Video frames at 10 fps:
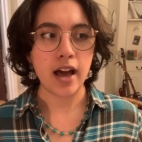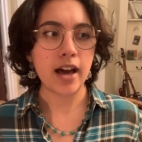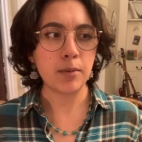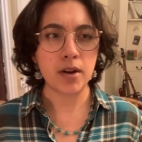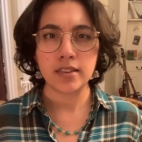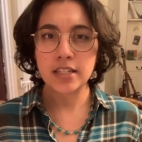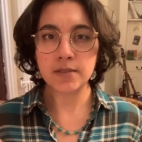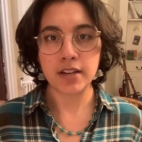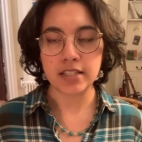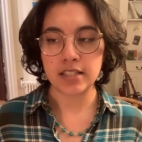I want this
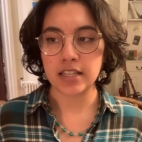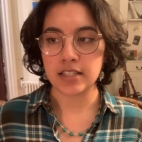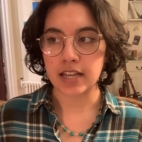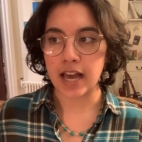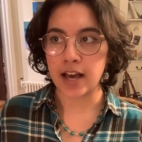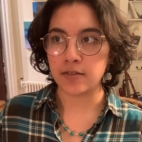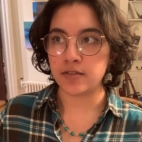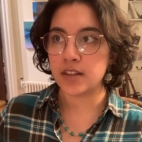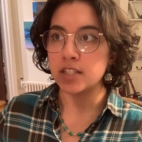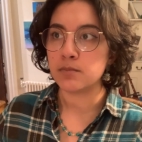fight scene to have
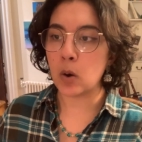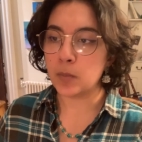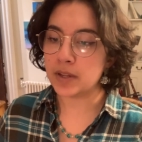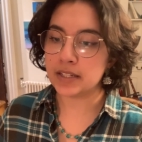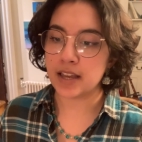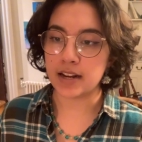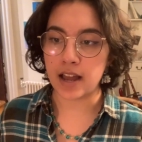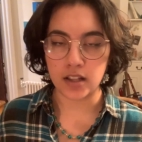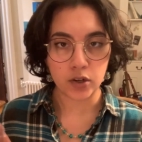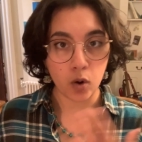this moment, and
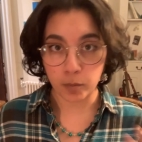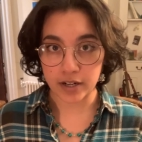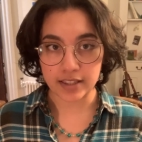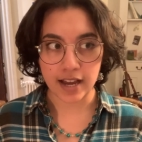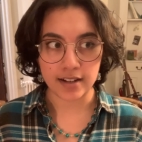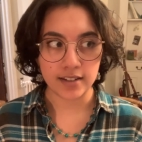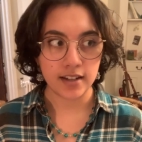I'll incorporate that.